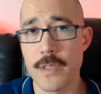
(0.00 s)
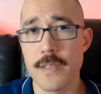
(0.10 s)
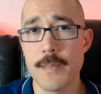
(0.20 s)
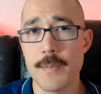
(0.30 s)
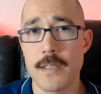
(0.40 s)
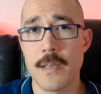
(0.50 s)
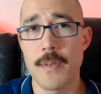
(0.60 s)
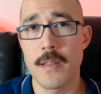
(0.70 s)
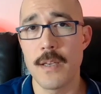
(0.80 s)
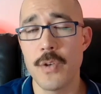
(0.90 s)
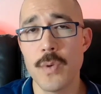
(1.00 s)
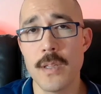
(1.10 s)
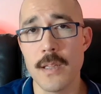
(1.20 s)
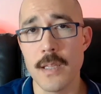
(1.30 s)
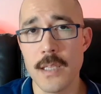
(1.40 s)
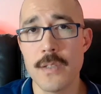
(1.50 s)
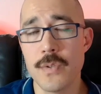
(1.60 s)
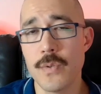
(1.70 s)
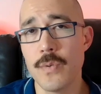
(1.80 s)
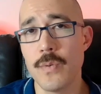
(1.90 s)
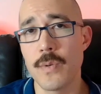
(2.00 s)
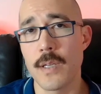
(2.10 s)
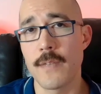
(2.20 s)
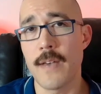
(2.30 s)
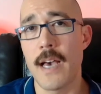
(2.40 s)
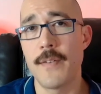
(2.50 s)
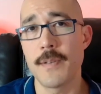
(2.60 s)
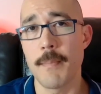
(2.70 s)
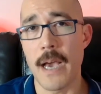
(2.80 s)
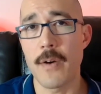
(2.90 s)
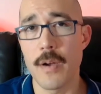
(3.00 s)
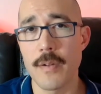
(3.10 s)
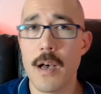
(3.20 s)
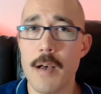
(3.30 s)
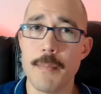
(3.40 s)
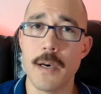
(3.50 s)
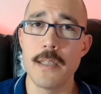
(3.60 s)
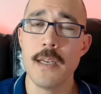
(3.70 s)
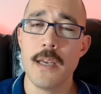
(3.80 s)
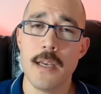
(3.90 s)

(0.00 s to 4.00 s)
This seems like something that you wouldn't need to kind of have some background on, but